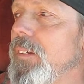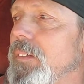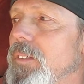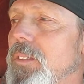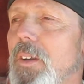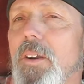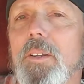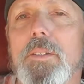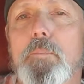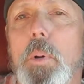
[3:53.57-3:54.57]

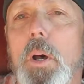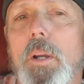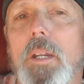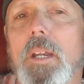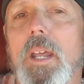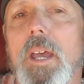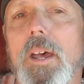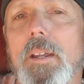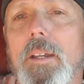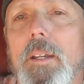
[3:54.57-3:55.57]
started bogging
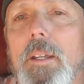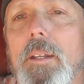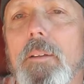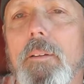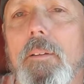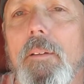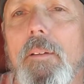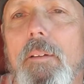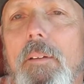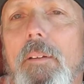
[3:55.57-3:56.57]
down, and then
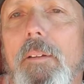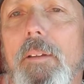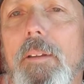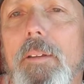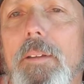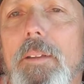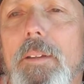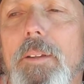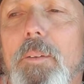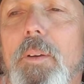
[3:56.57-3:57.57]

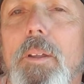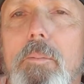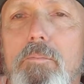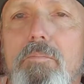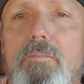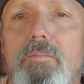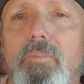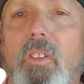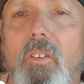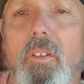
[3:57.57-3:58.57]
it went
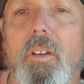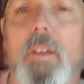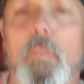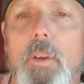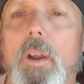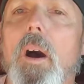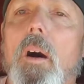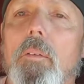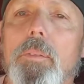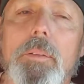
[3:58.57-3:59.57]

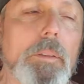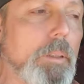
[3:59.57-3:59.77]
off.